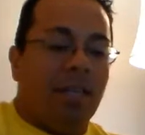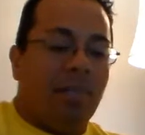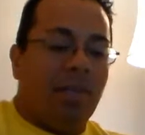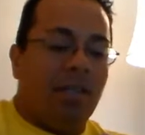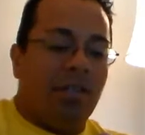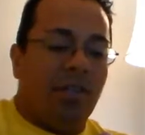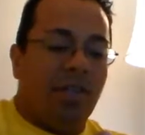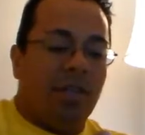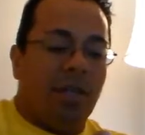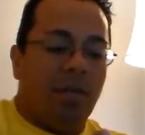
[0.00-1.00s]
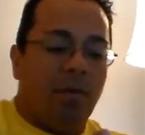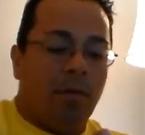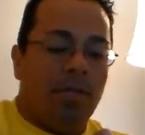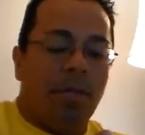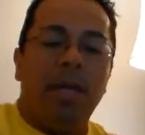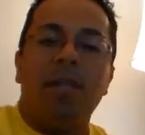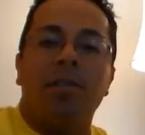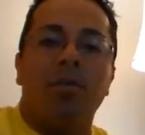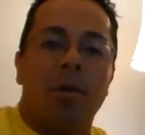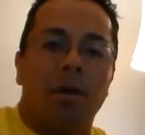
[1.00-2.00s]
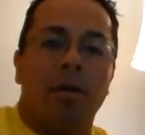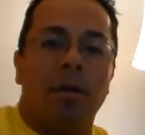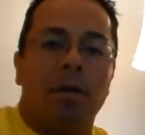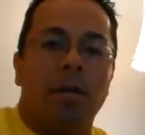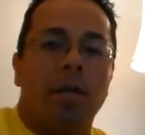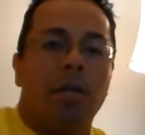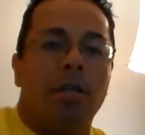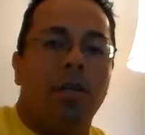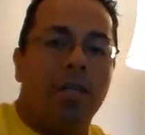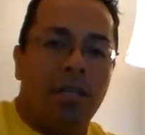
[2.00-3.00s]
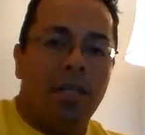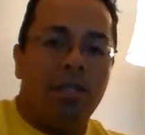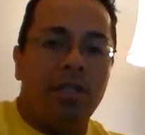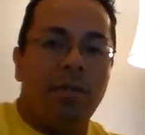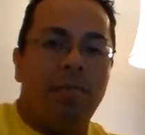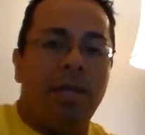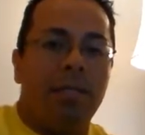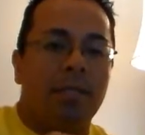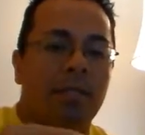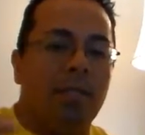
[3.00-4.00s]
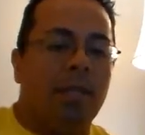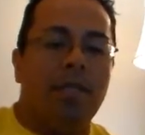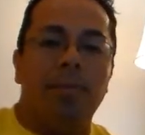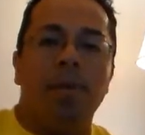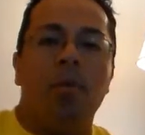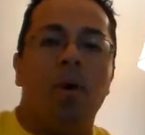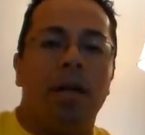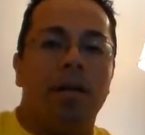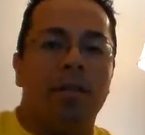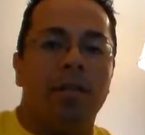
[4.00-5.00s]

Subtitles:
because in order to get stronger, your conditioning base needs to be wider.